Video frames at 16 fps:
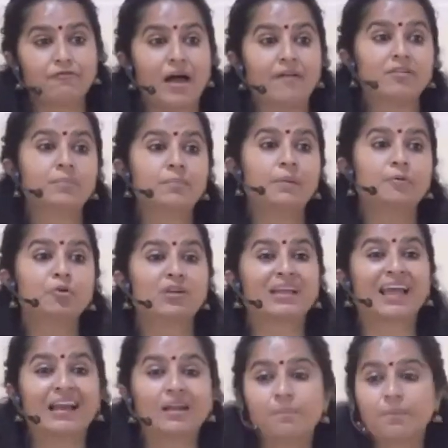I will be able to
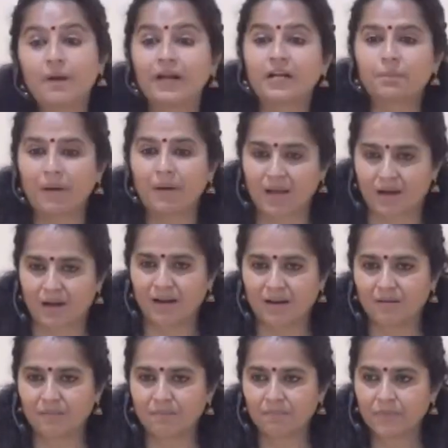calibrate my
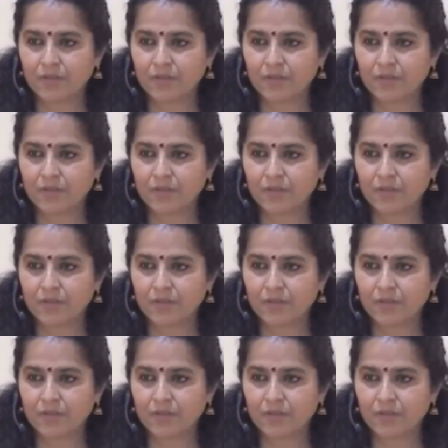run.